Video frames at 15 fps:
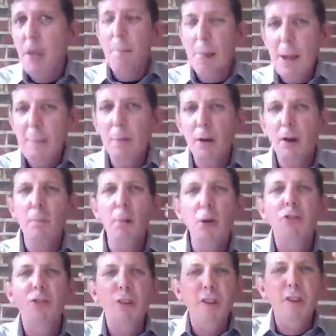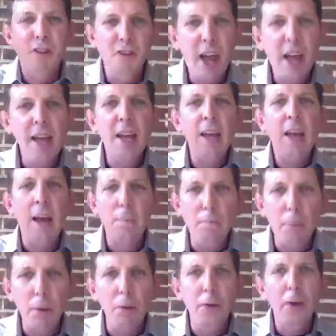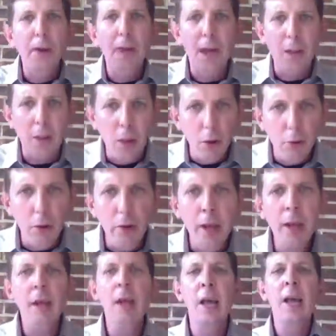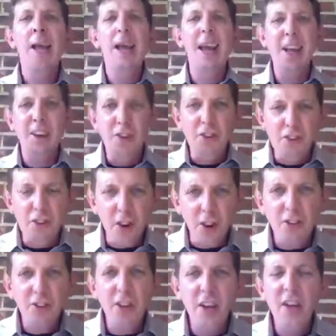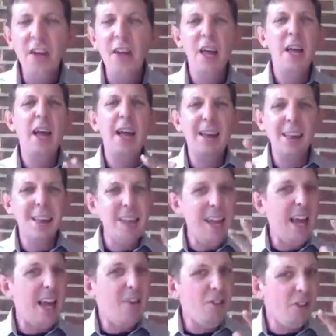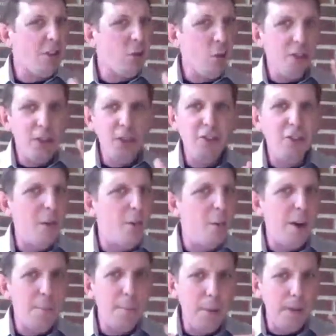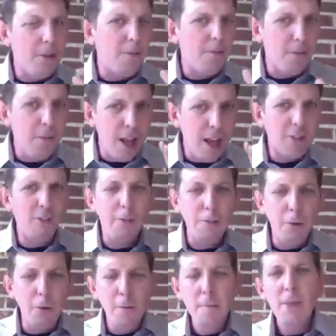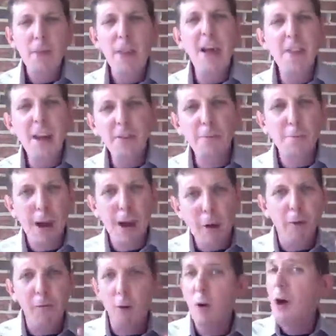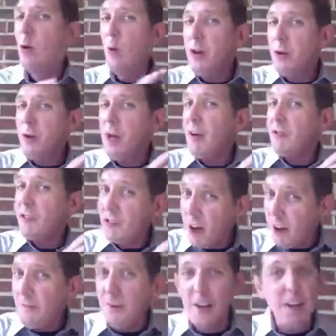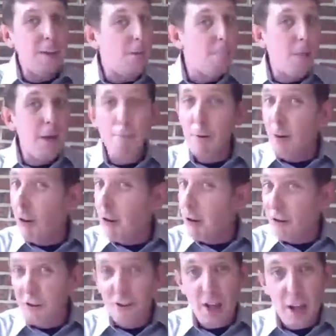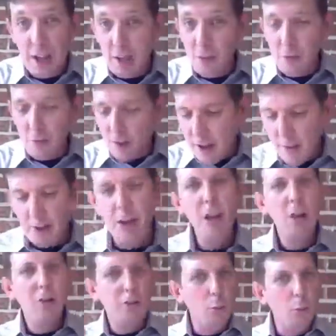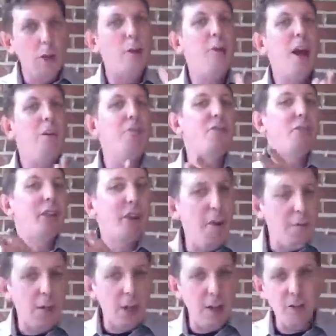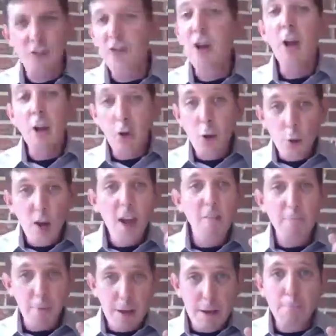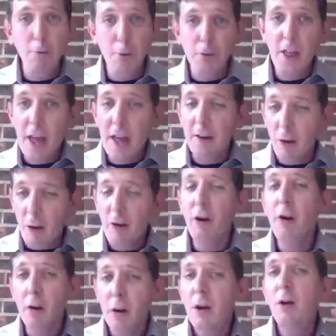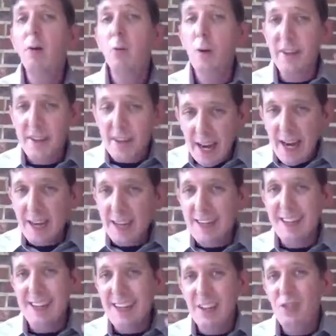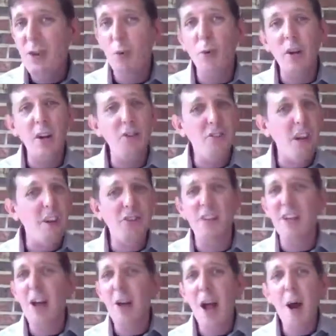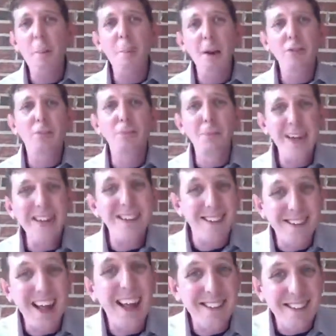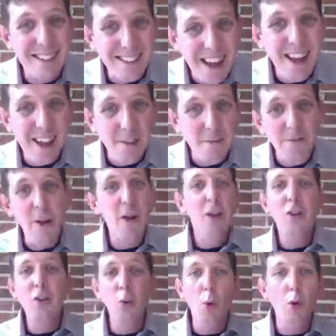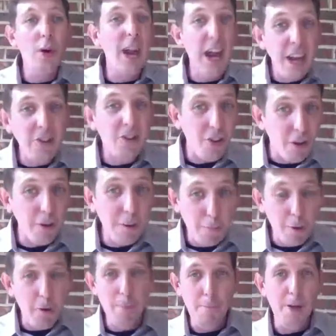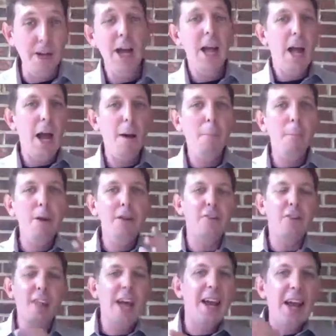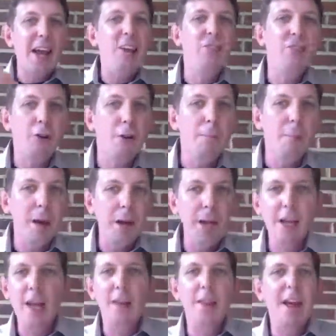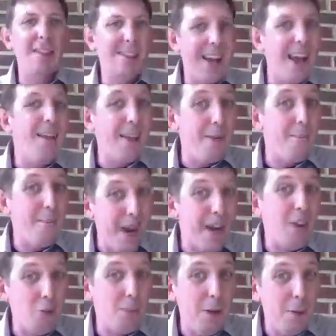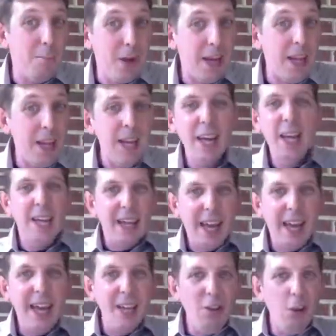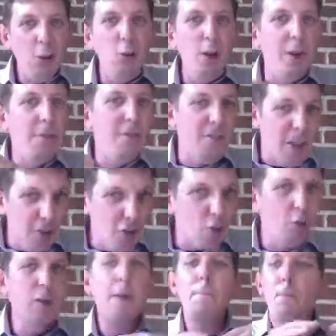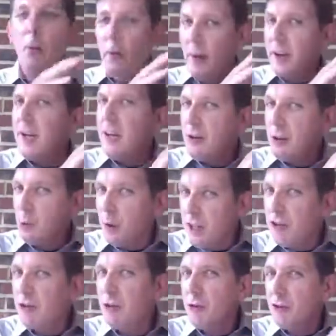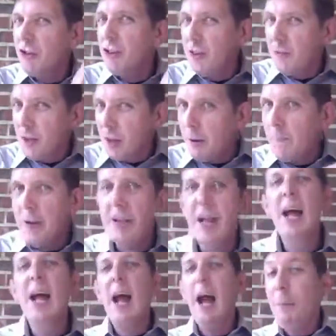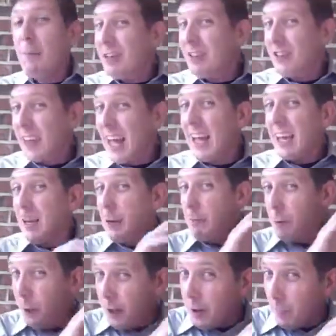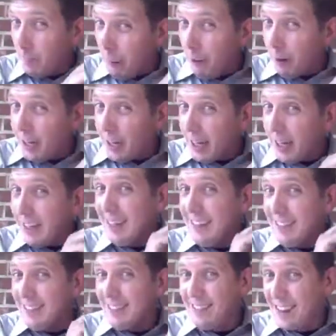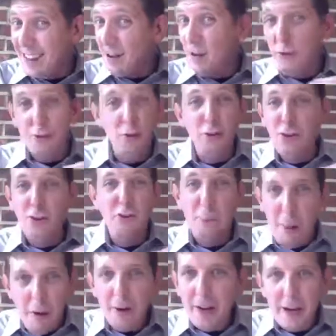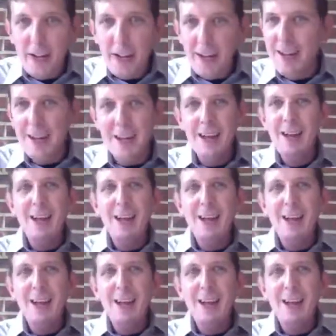People are mostly staying and building and learning and adjusting and liaising with each other and being flexible. And that's powerful. When you have siphoning, the people aren't staying and they're leaving. So when you have significance, you have people that are retained in the organization. Now, how much money does that save your HR department? How much of that HR money and that talent management money can you eventually put into research and development? How much of that can you put into marketing and sales or smarketing?